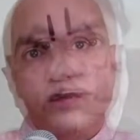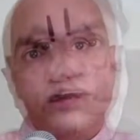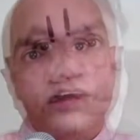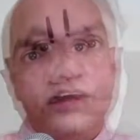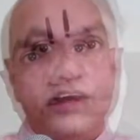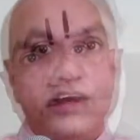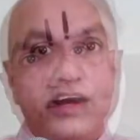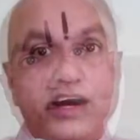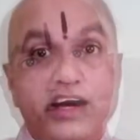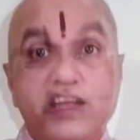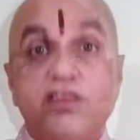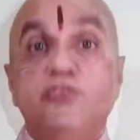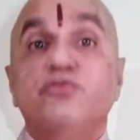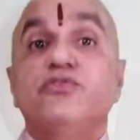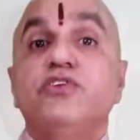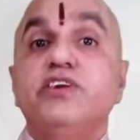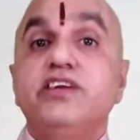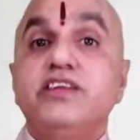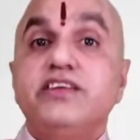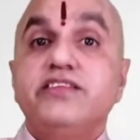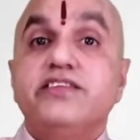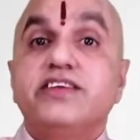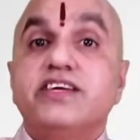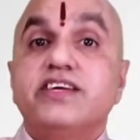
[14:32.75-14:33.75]
And the
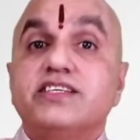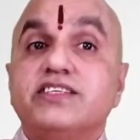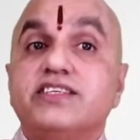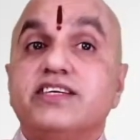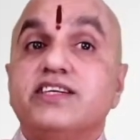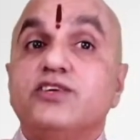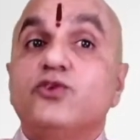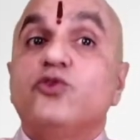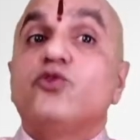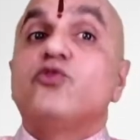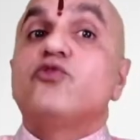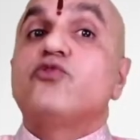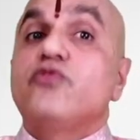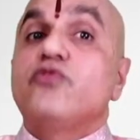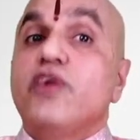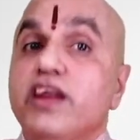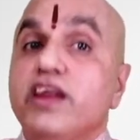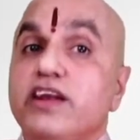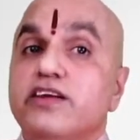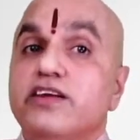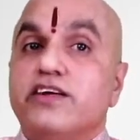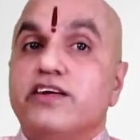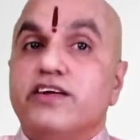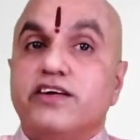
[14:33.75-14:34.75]
funny thing is that the
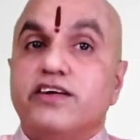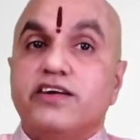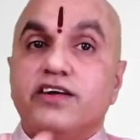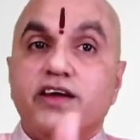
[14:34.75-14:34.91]
offender